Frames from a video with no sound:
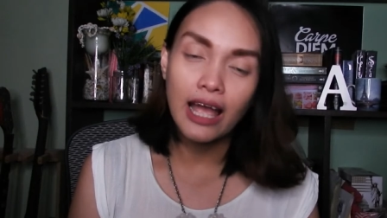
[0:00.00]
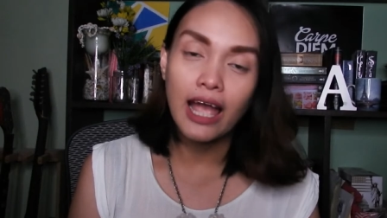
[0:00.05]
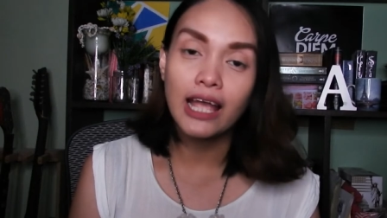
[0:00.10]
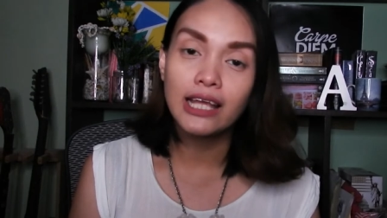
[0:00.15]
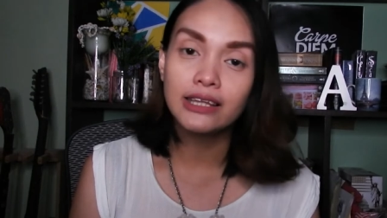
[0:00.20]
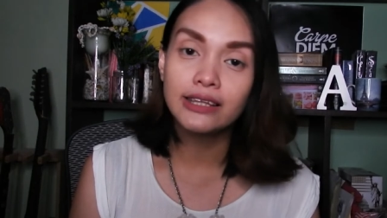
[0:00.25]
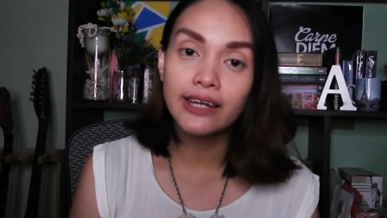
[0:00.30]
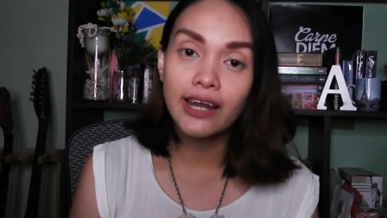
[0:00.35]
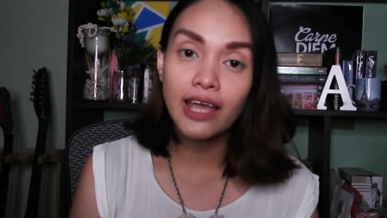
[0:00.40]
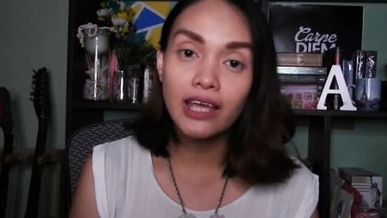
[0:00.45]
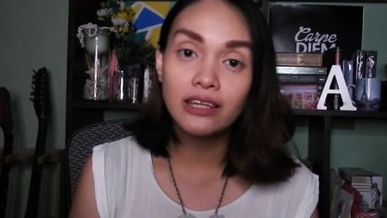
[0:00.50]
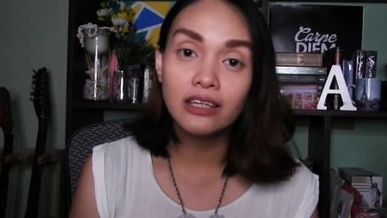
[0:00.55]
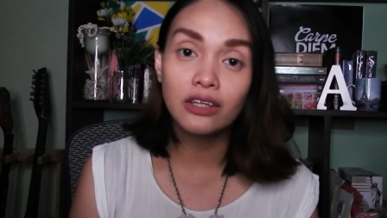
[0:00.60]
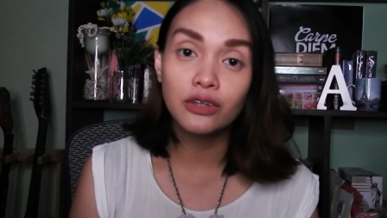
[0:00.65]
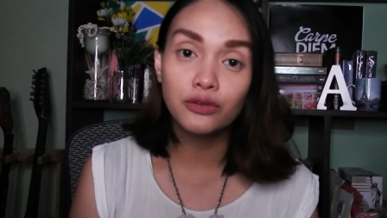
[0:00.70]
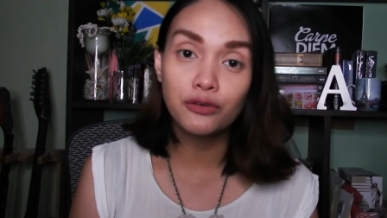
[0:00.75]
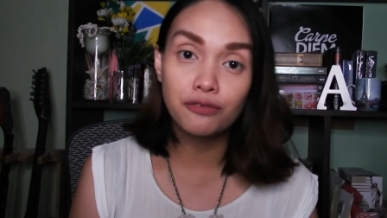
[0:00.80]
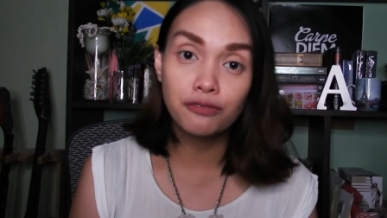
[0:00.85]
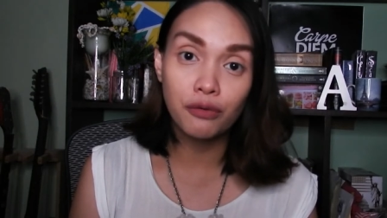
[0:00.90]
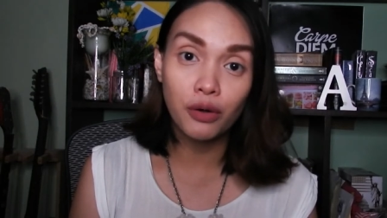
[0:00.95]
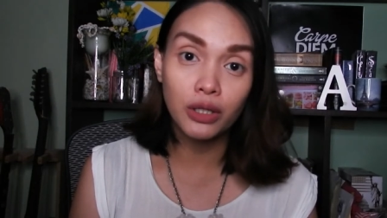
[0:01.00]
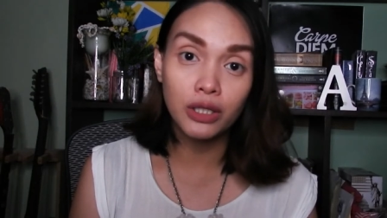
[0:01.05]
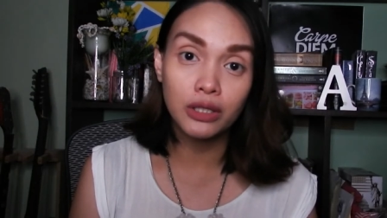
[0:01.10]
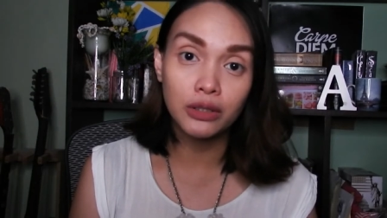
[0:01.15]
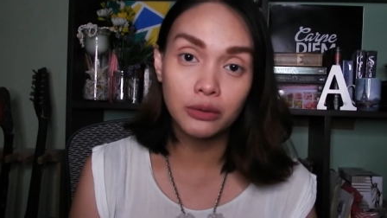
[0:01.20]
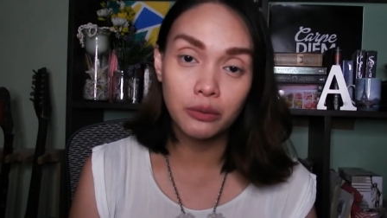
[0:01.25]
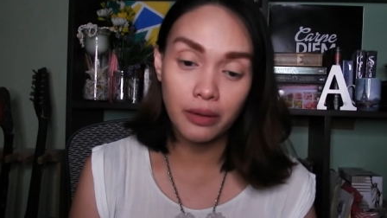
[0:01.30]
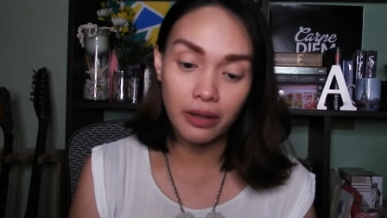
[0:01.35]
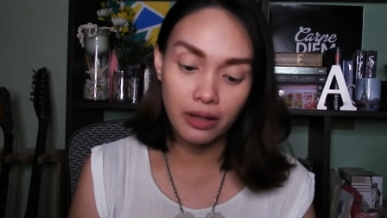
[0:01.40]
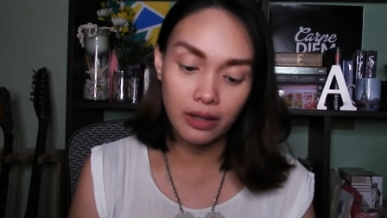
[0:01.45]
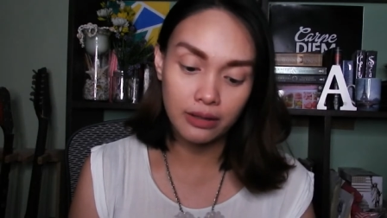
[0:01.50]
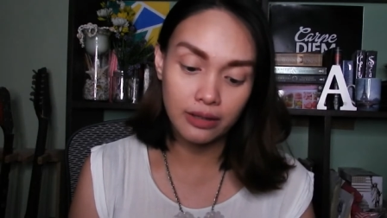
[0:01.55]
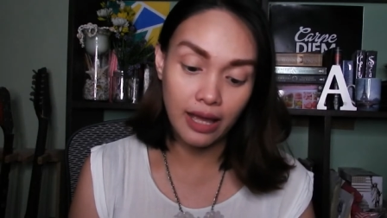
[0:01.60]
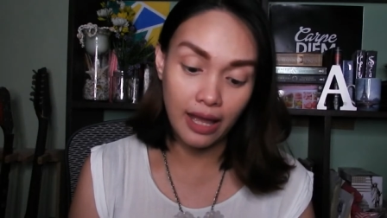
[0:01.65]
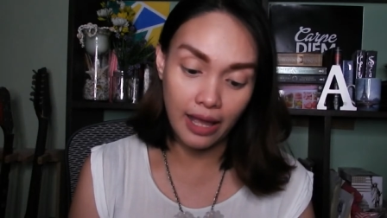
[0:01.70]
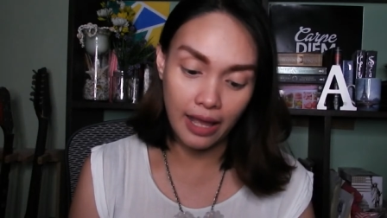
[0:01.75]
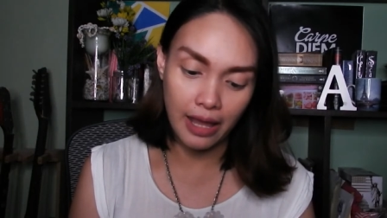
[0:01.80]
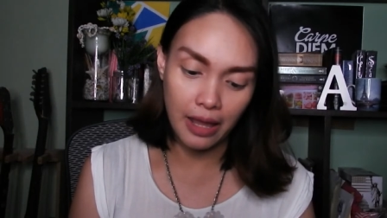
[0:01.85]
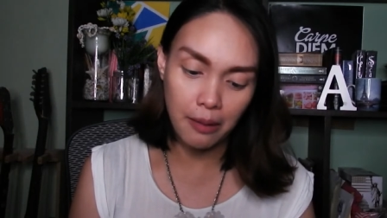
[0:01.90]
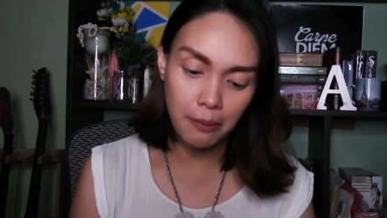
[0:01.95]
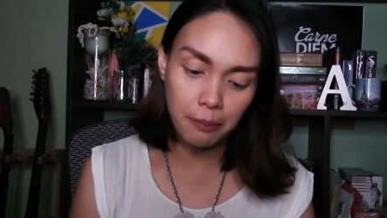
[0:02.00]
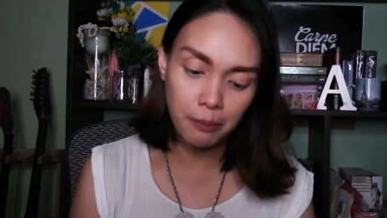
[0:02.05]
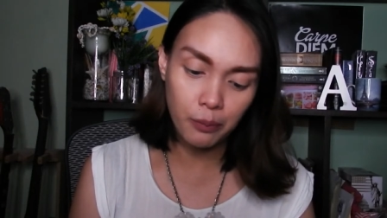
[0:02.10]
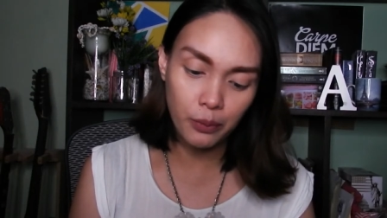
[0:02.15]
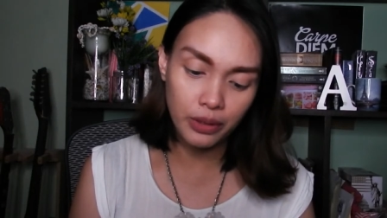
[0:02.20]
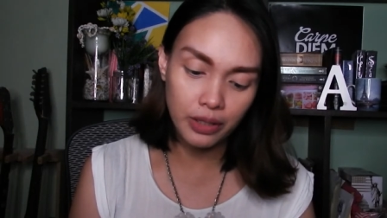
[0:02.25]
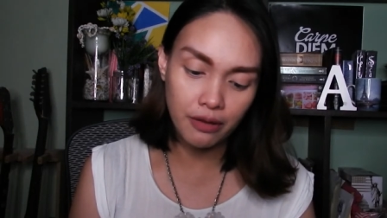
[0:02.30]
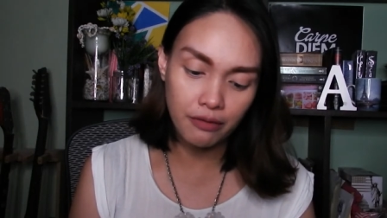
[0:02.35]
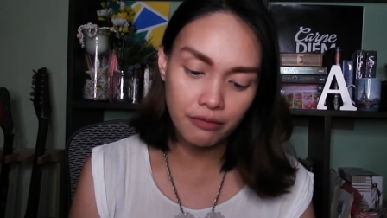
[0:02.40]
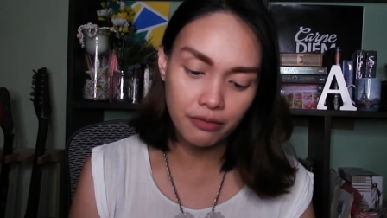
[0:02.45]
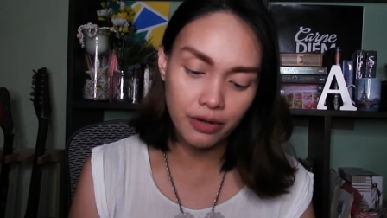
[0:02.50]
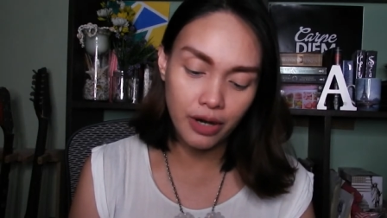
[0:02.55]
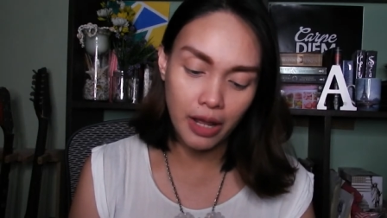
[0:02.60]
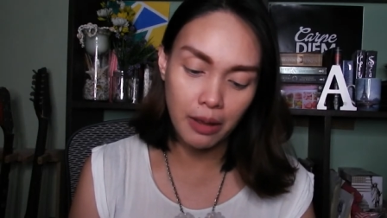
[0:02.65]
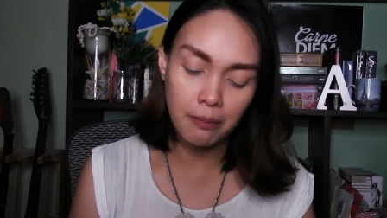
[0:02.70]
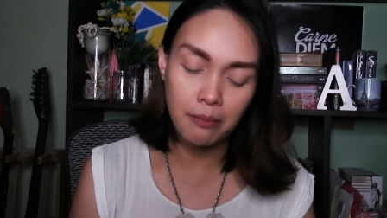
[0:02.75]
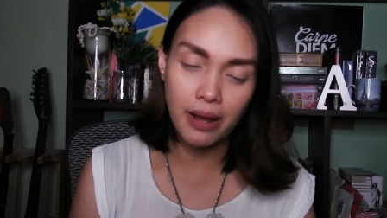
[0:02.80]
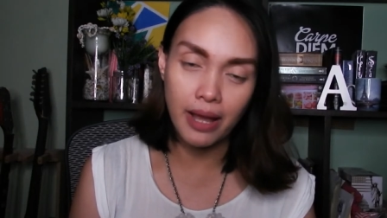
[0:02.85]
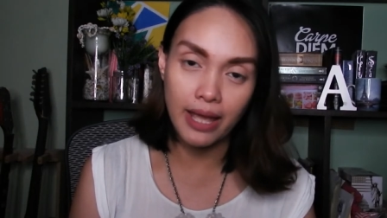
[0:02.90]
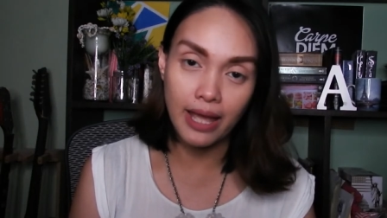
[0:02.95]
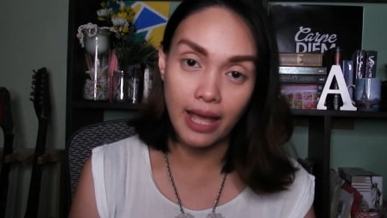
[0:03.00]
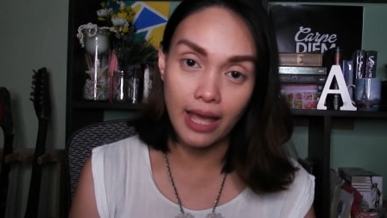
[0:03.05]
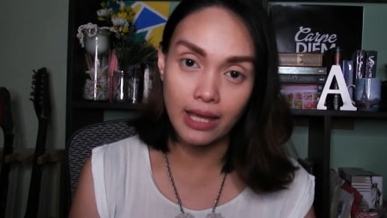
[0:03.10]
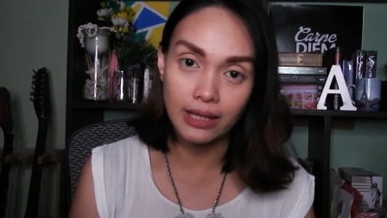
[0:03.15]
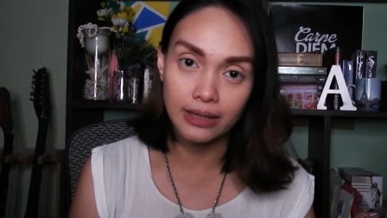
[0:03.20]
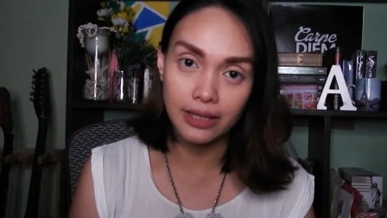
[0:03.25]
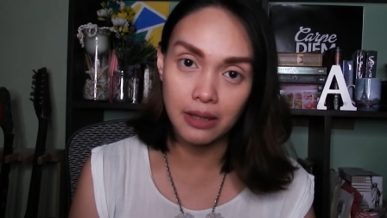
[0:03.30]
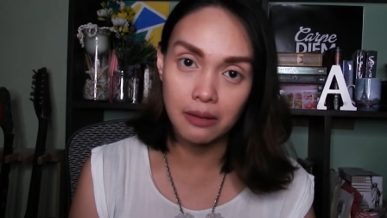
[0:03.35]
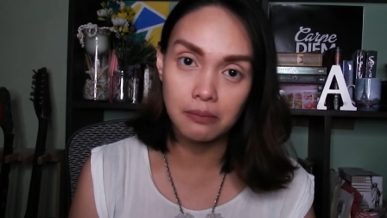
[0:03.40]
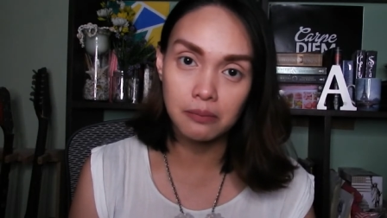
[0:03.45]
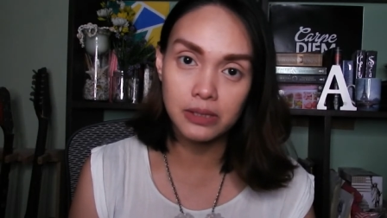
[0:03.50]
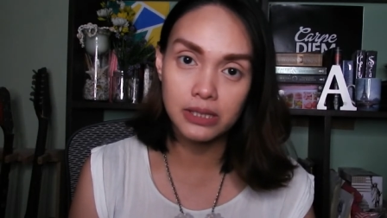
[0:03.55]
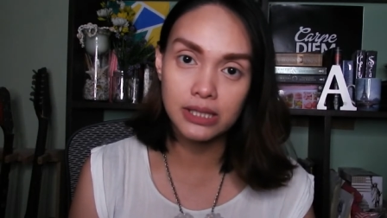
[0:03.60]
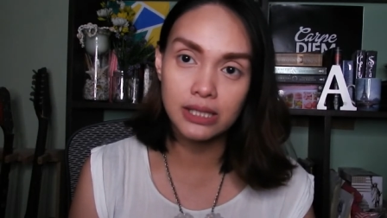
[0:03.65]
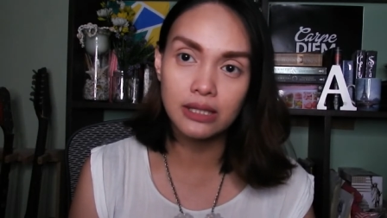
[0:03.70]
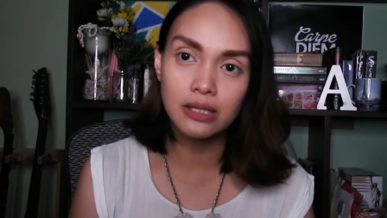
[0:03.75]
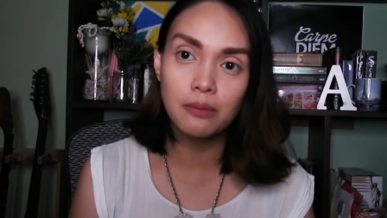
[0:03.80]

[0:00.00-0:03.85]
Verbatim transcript: I try not to fall into the hype whenever I buy items.